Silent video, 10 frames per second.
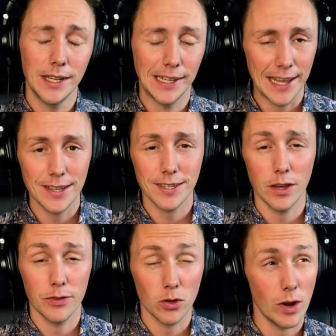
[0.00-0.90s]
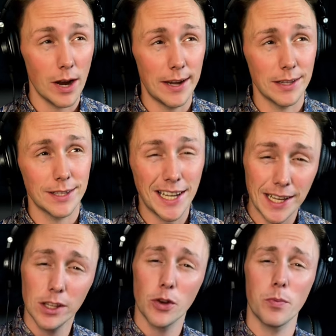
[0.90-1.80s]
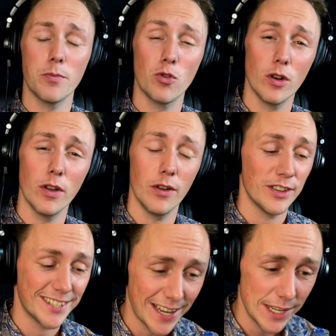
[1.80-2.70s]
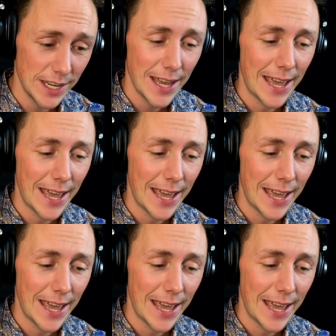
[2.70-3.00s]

less of a square and a tiny little bit more of a sine.